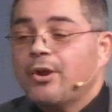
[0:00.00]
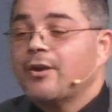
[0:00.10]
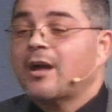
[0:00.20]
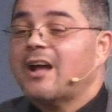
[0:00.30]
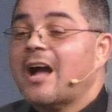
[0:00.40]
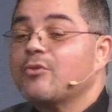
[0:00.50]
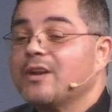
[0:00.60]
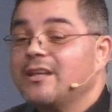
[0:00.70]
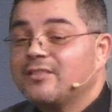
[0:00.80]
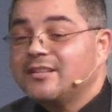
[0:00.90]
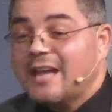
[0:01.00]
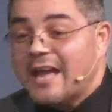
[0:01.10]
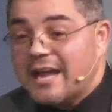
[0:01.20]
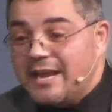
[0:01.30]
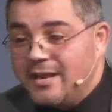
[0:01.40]
that we are not honoring
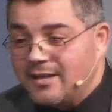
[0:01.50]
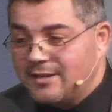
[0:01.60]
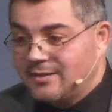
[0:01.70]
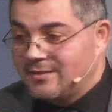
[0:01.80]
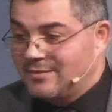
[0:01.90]
the day,